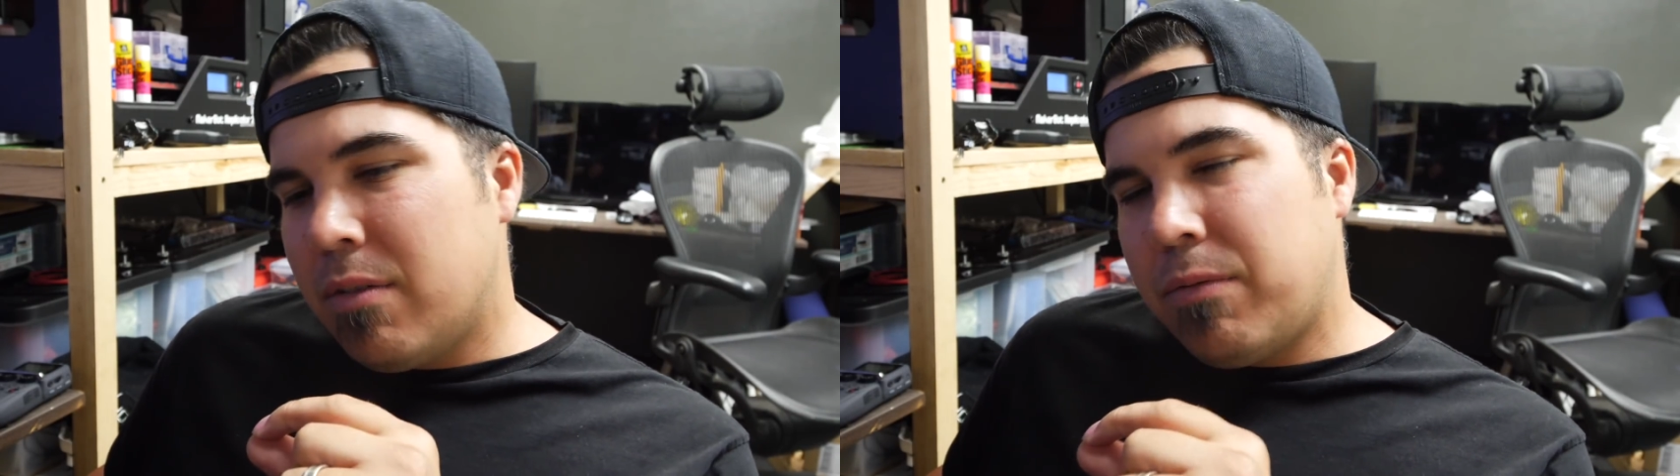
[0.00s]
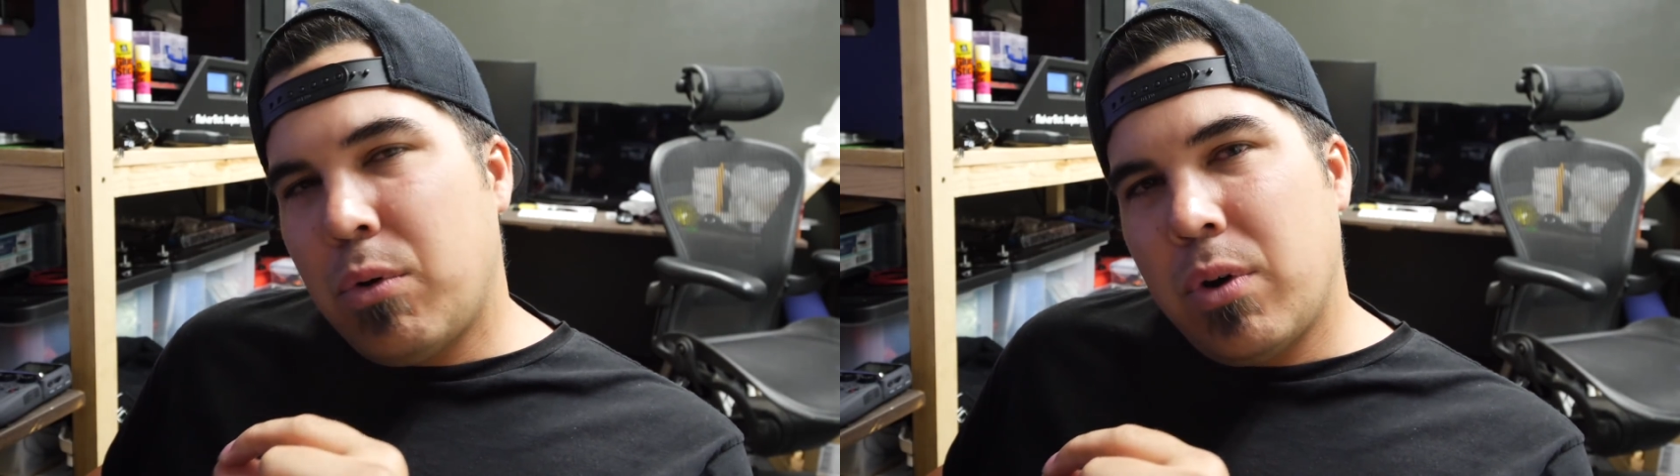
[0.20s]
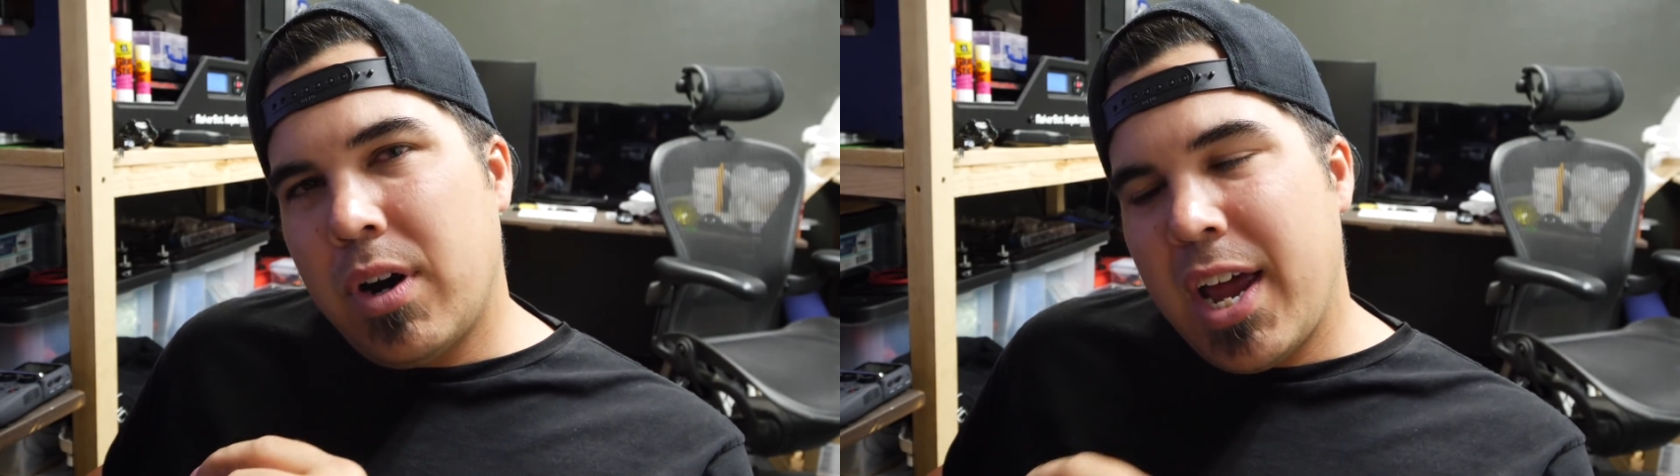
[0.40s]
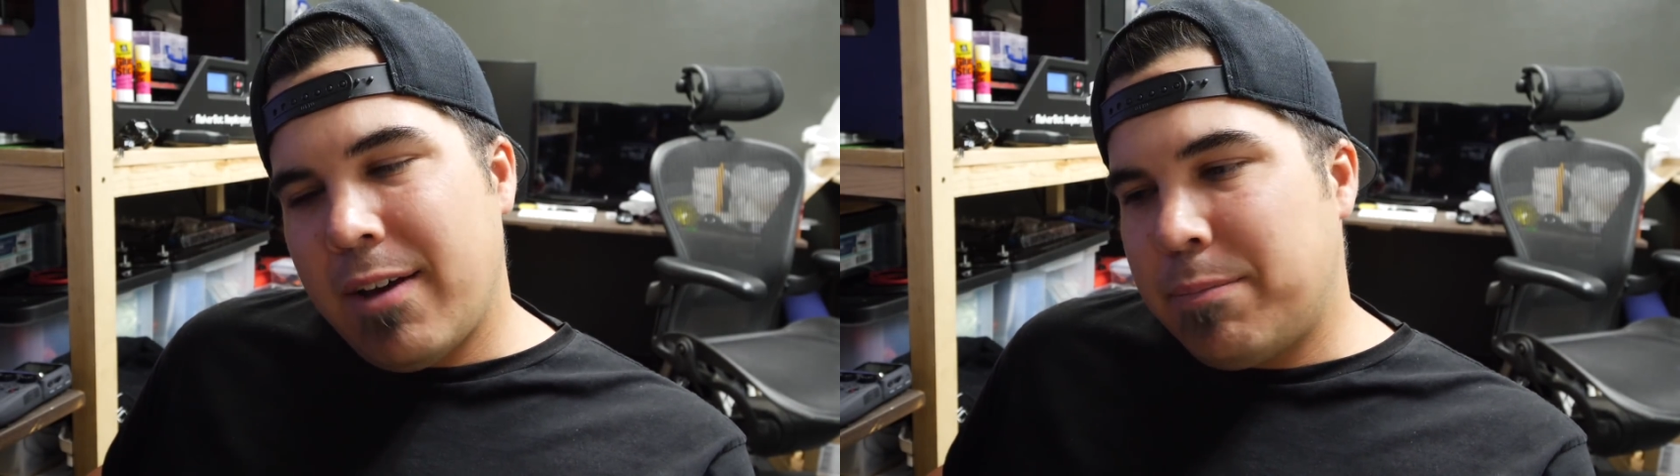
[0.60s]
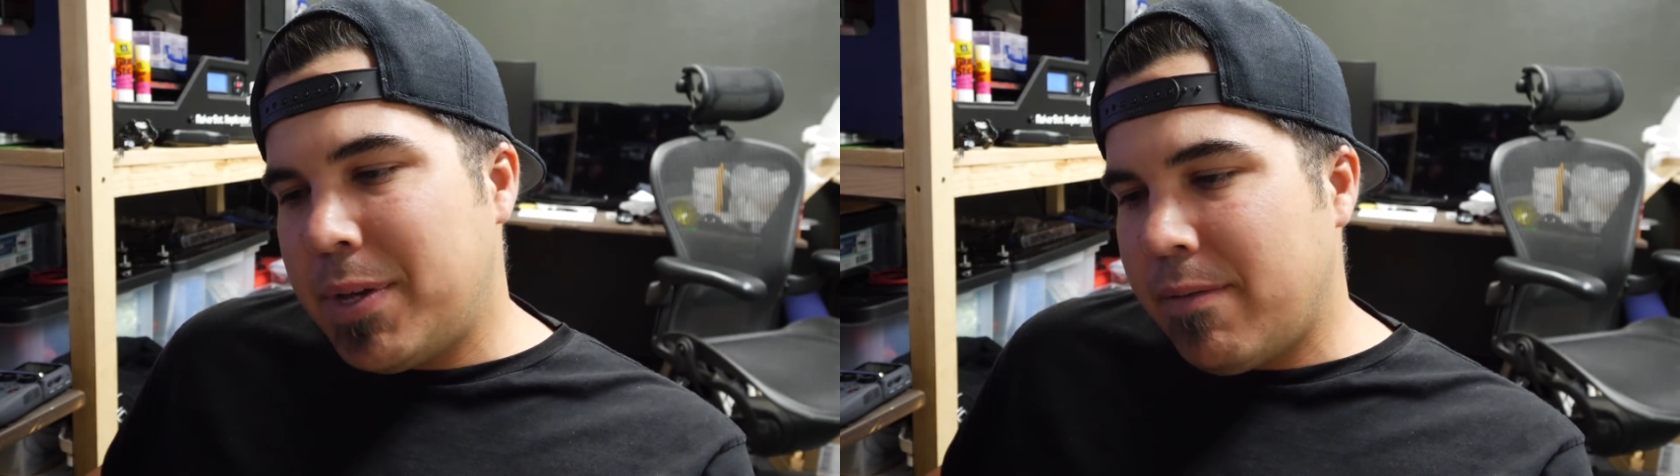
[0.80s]
for
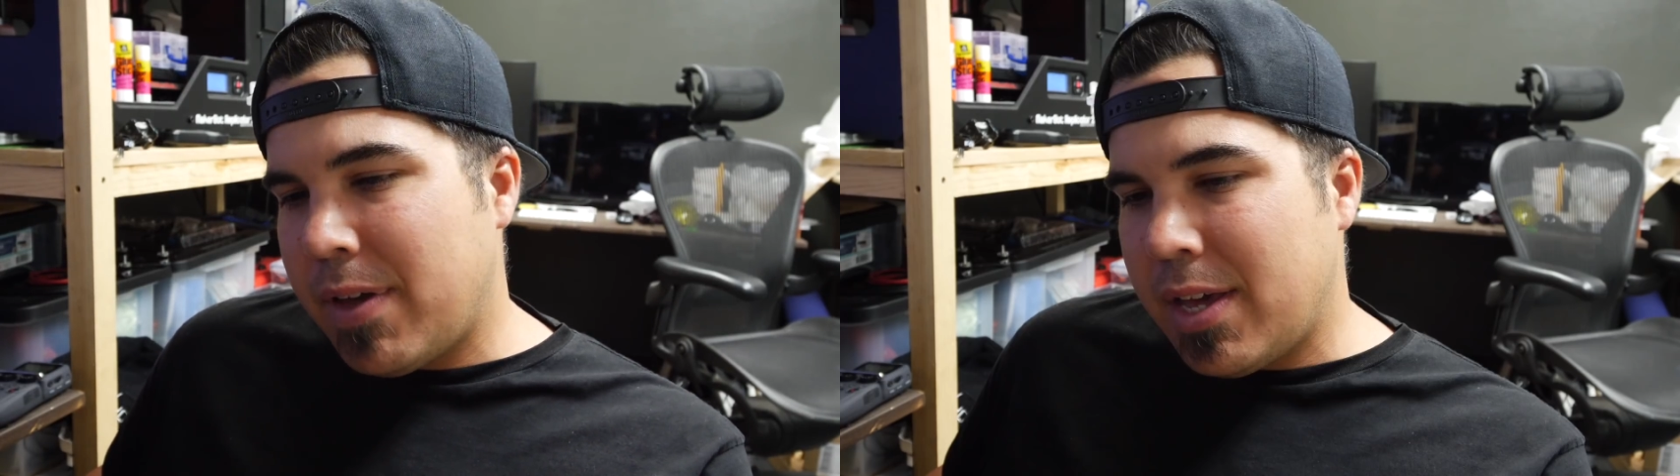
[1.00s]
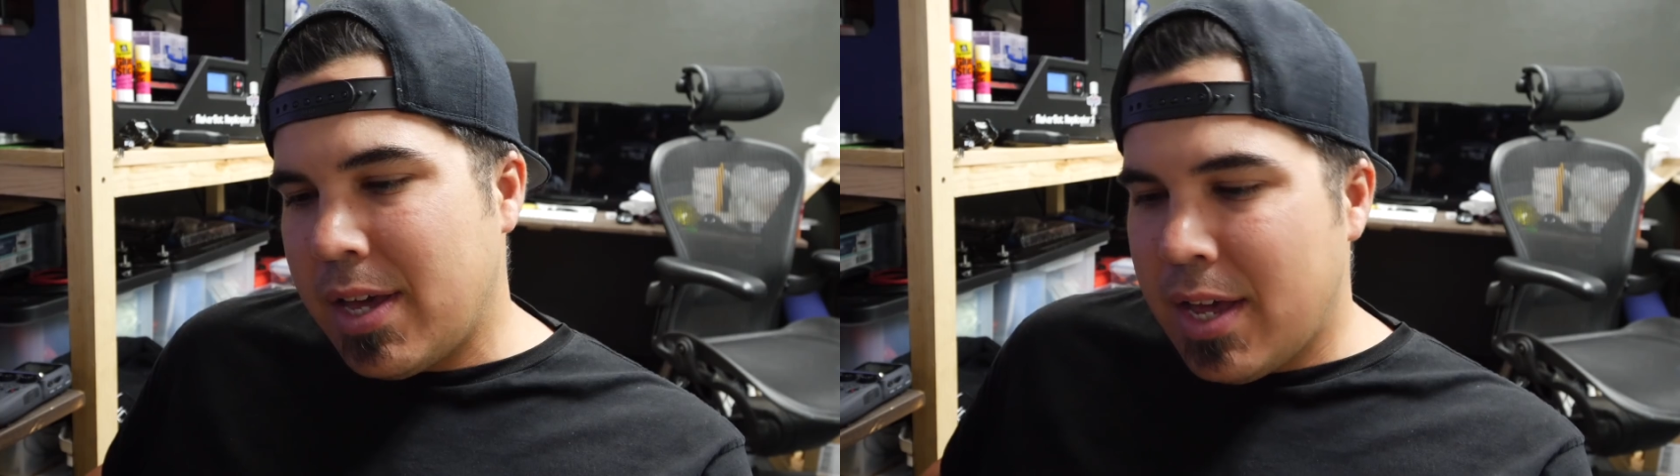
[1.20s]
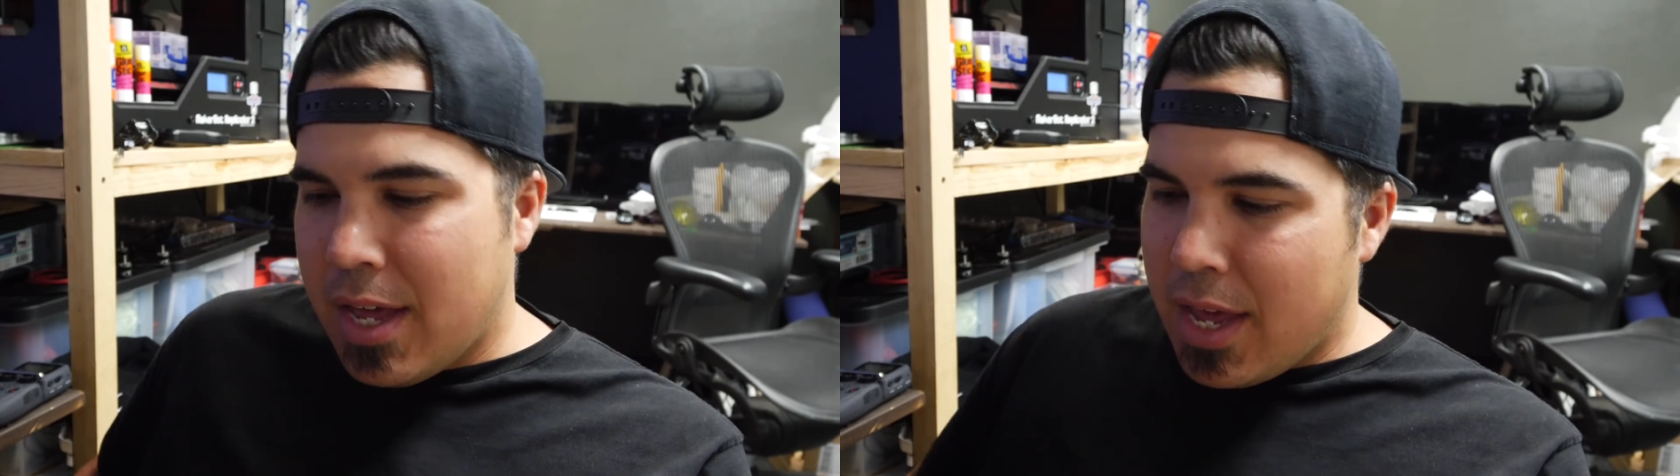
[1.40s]
FPV.